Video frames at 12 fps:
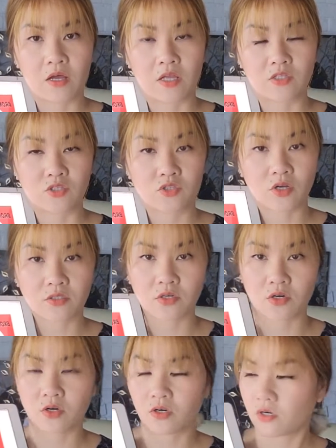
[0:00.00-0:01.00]

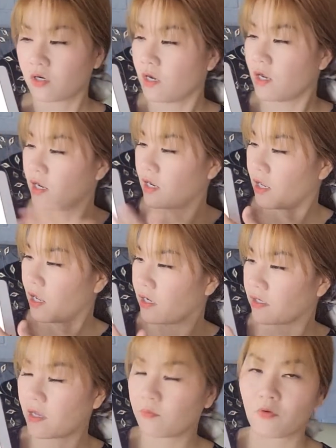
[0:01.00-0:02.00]
instructor,
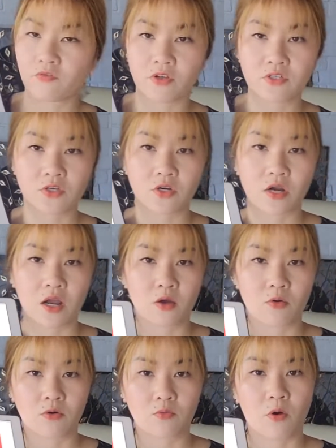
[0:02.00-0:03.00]
the professor
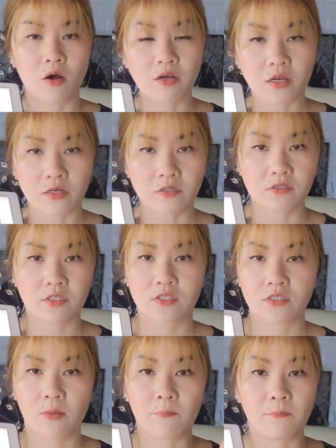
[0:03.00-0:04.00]
Warden,
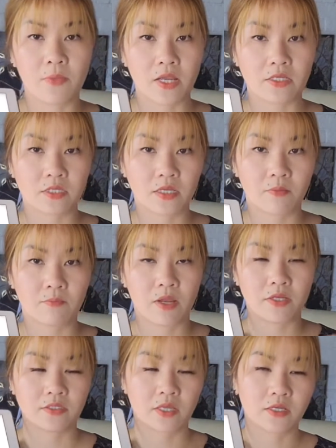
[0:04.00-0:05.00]
she's
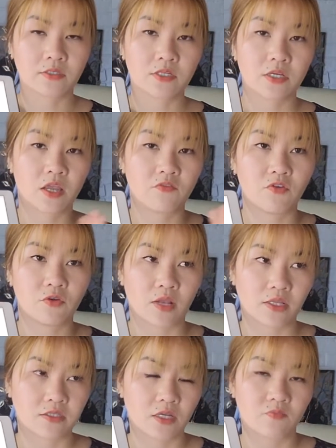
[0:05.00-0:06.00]
amazing. She gave you
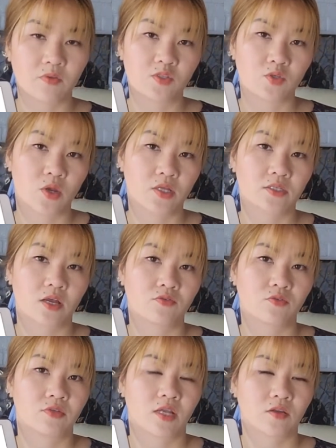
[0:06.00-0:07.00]
like tips and tricks how
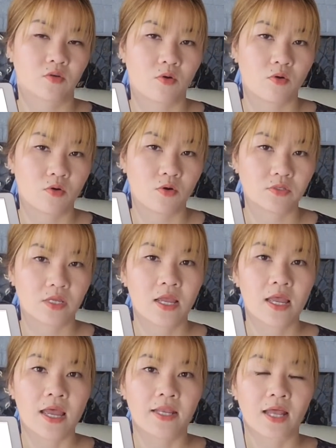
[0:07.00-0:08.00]
to take the course
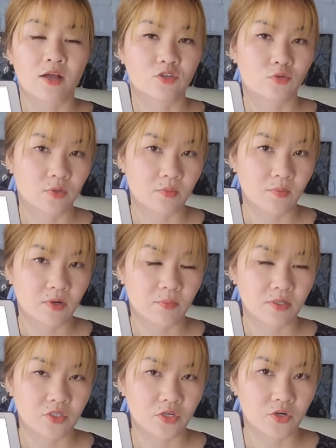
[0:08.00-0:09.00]
and how to remember the
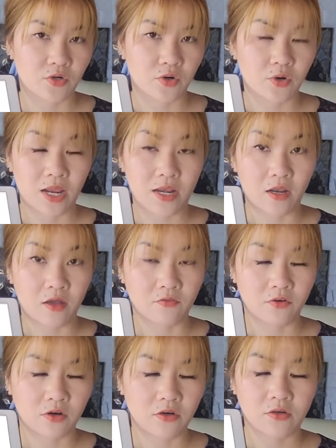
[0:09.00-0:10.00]
material. I love
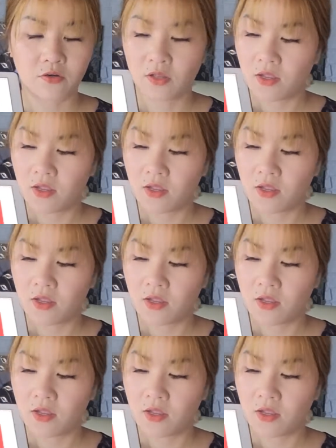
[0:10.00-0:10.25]
her,